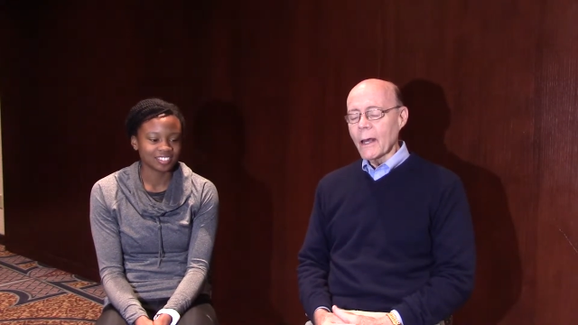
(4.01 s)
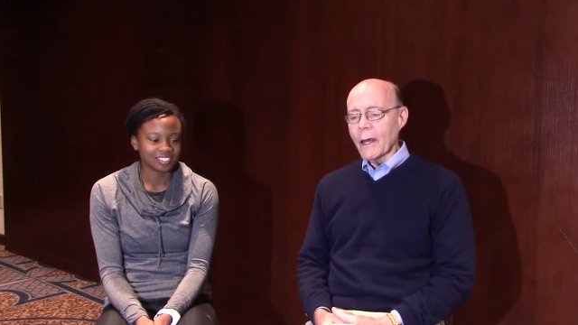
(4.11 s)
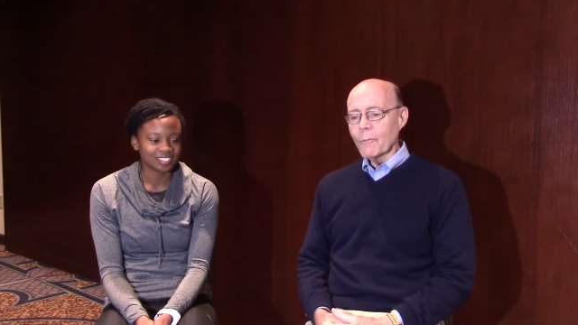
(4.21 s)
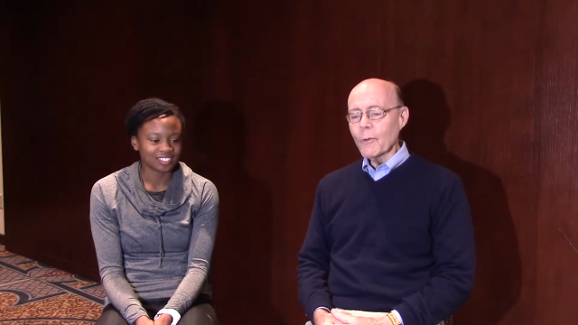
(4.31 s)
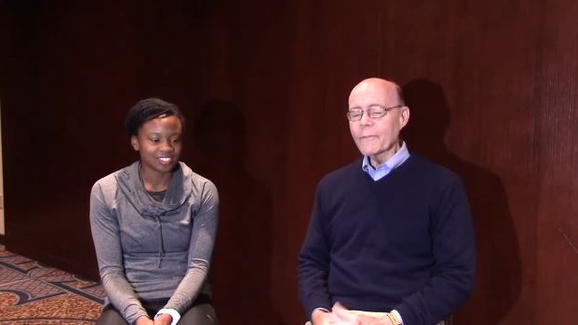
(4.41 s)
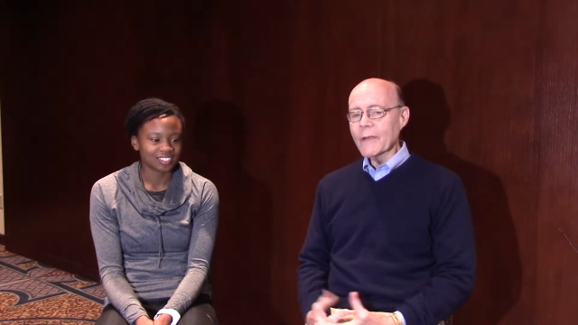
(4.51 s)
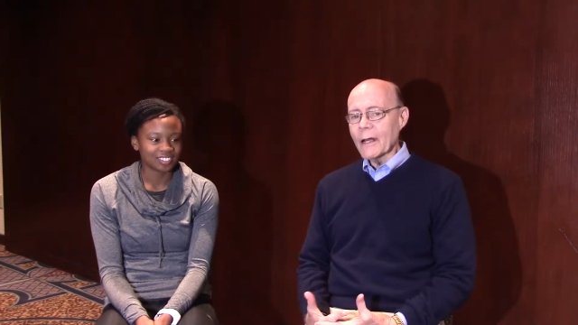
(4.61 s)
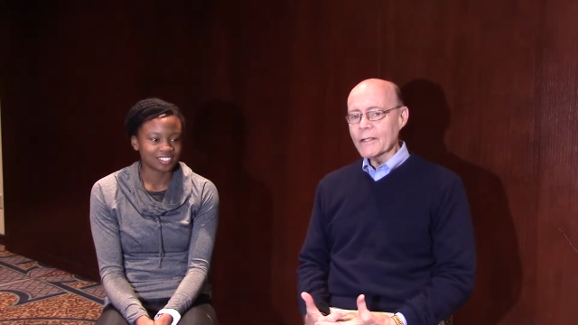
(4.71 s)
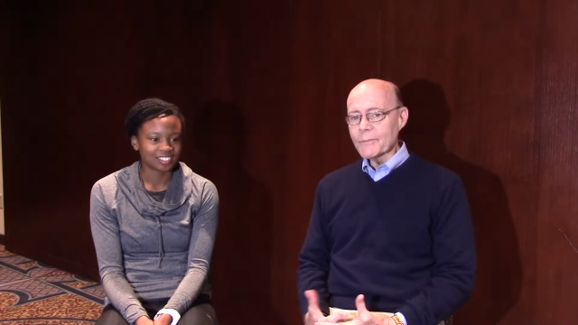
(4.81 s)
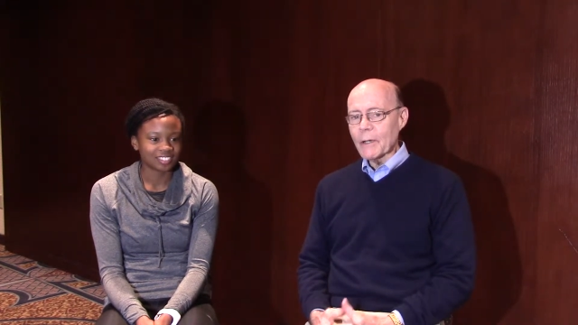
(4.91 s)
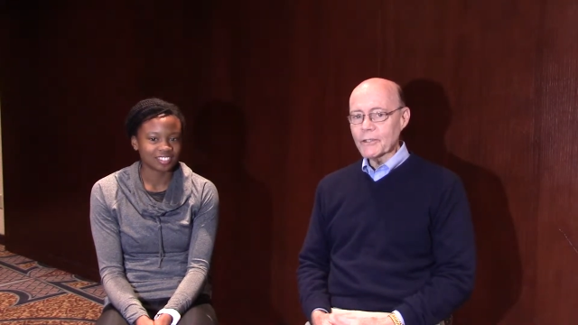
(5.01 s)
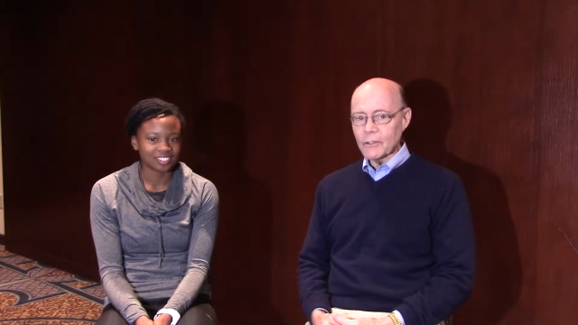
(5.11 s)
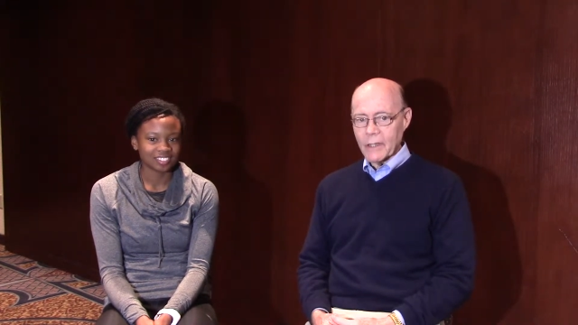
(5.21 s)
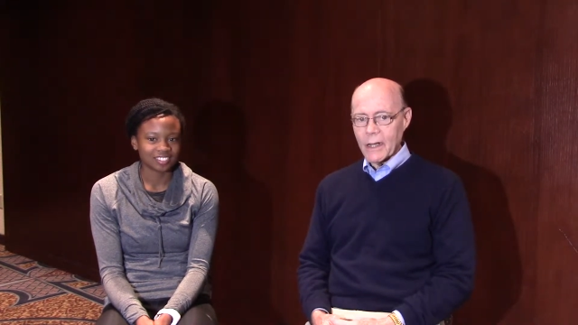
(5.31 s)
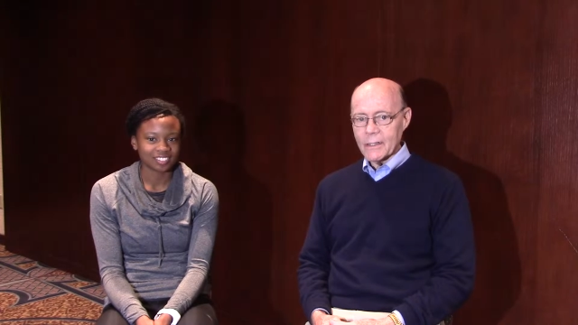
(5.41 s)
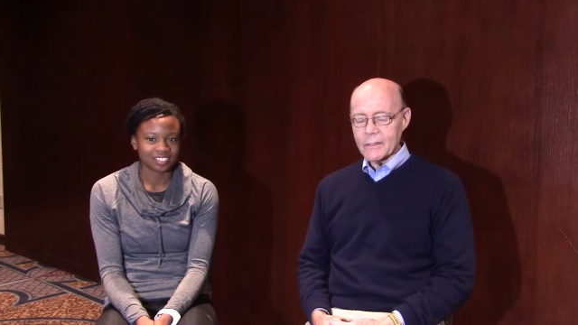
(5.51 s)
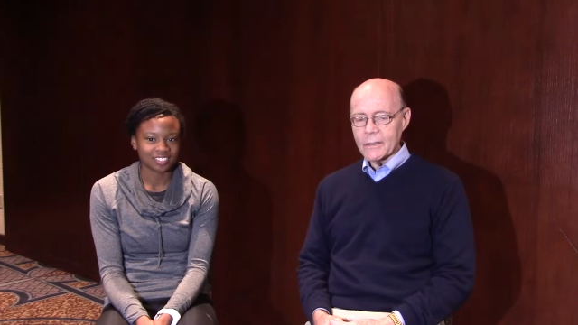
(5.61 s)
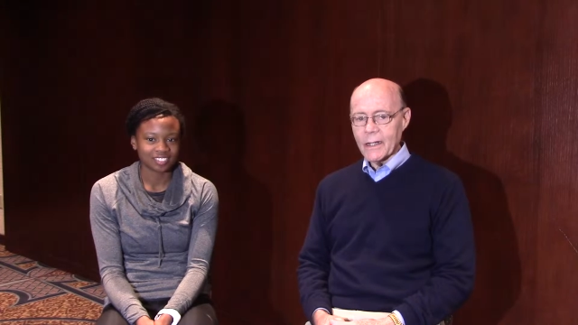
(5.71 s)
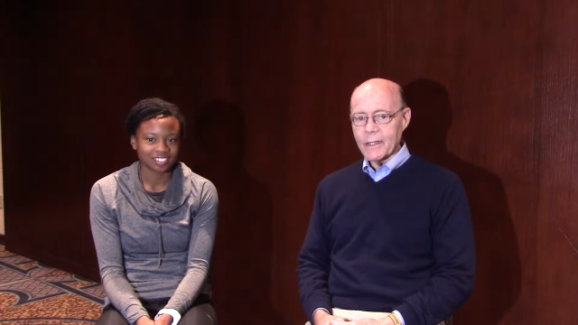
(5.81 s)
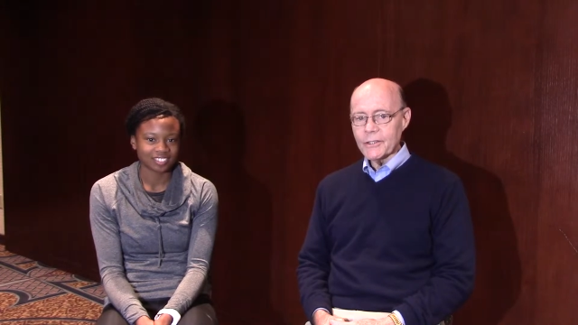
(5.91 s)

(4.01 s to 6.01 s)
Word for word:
Speaker 1: And we've got a special guest. Uh,